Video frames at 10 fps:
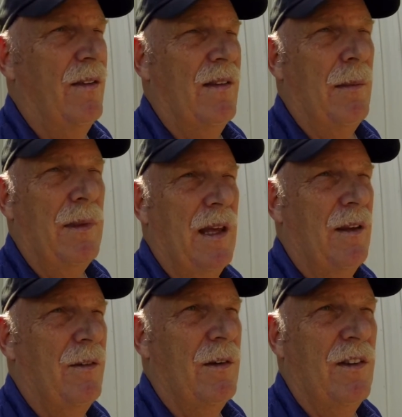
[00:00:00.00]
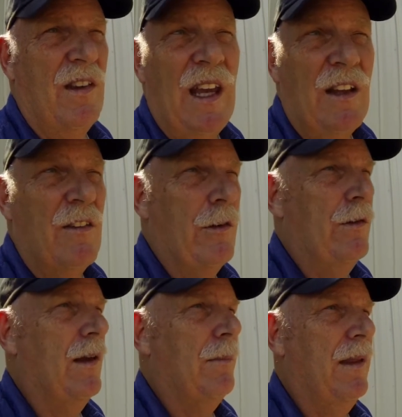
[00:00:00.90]
something, seeds or
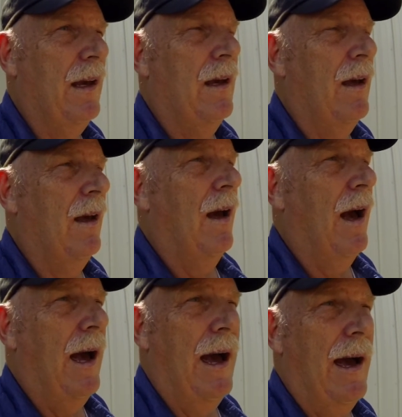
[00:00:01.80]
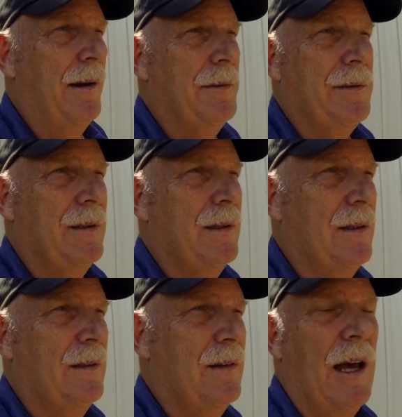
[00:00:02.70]
something, that
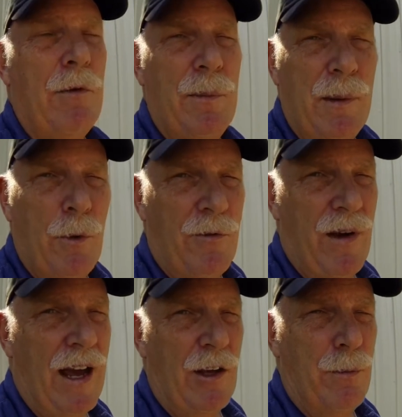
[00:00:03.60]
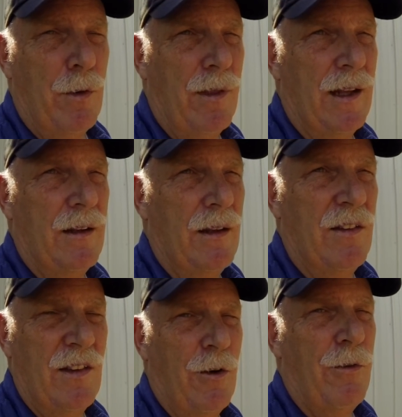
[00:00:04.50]
would be more valuable than
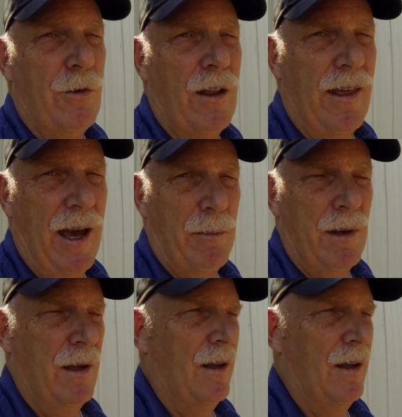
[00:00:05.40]
silver to them.